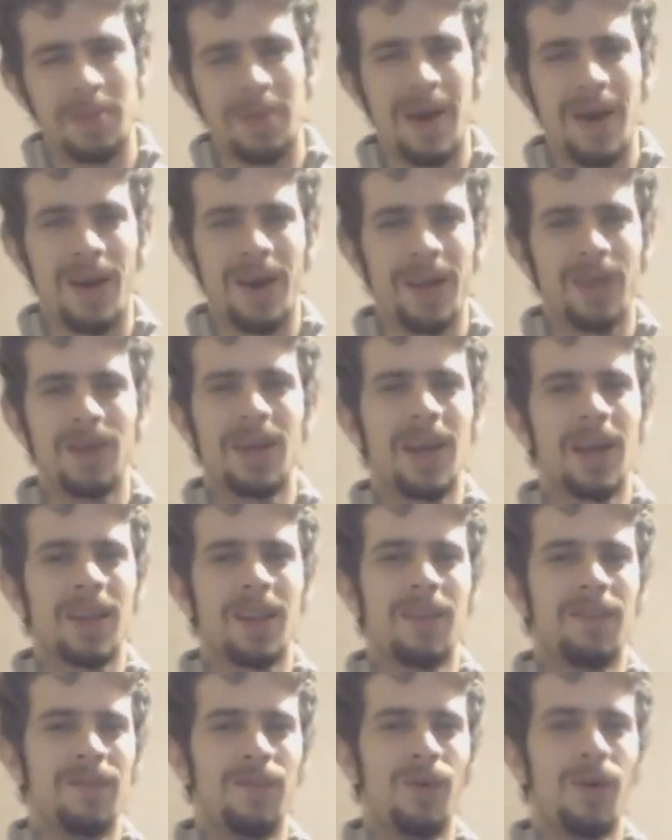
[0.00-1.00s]
bit better. I could have
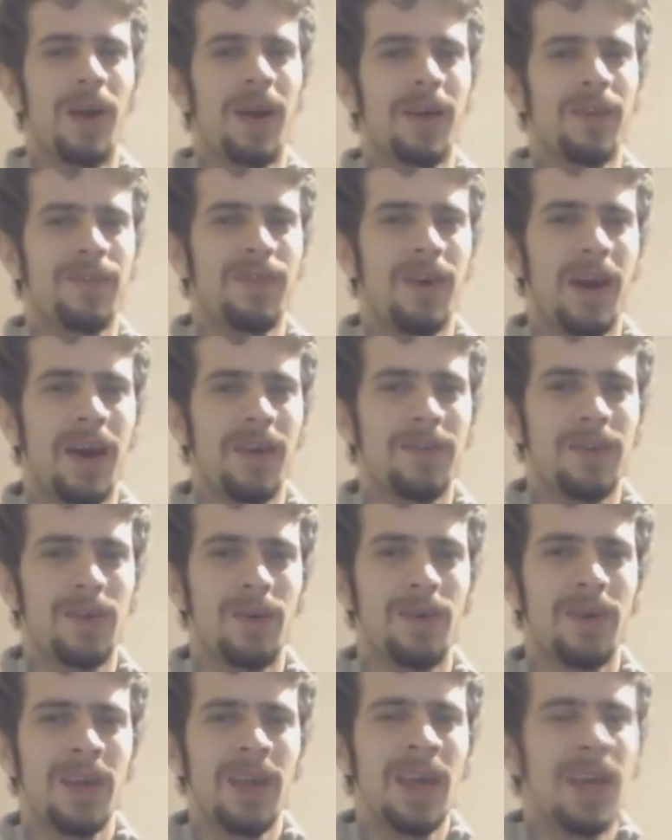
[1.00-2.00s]
gotten a 4 out of 5, you
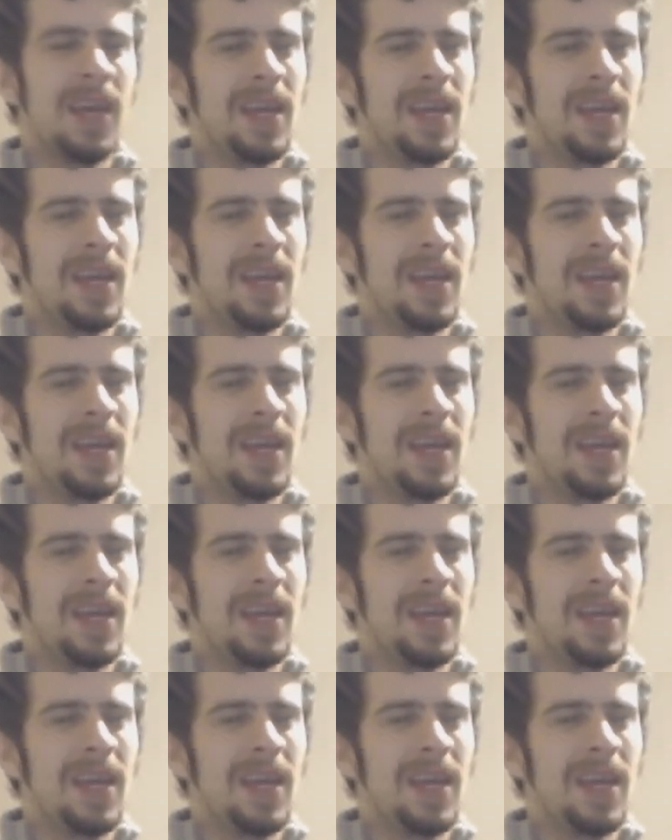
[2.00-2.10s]
know.